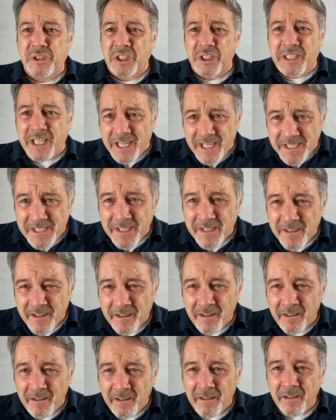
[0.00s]
But you did.
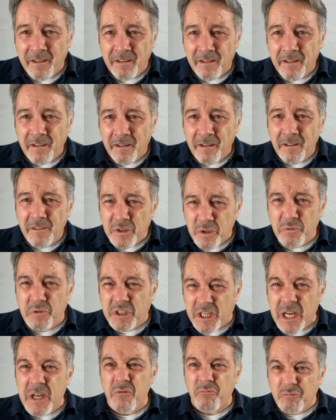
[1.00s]
You
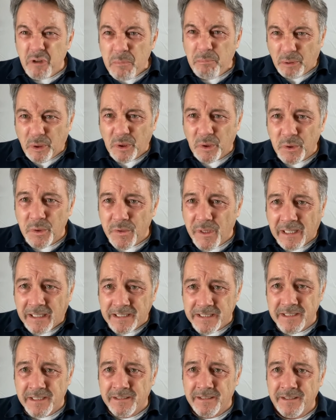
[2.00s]
did report
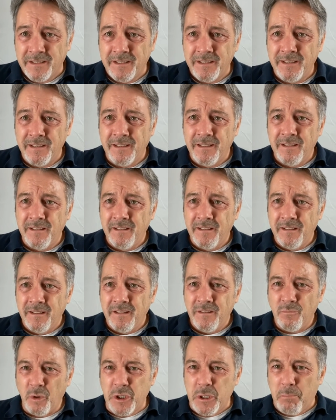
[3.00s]
that.
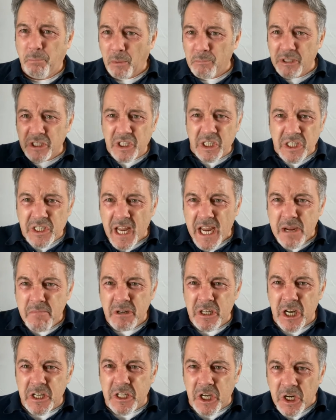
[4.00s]
When you published his
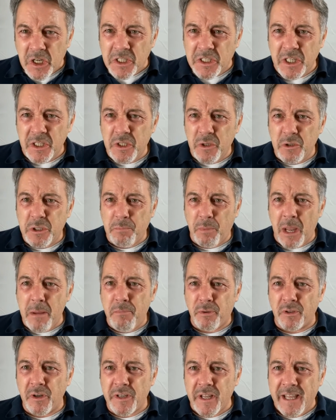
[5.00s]
name in your dirty
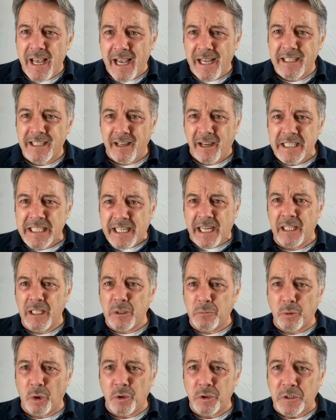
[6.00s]
newspaper under the headline,
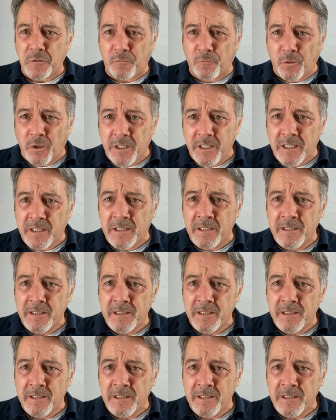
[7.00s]
Killer Walks Free.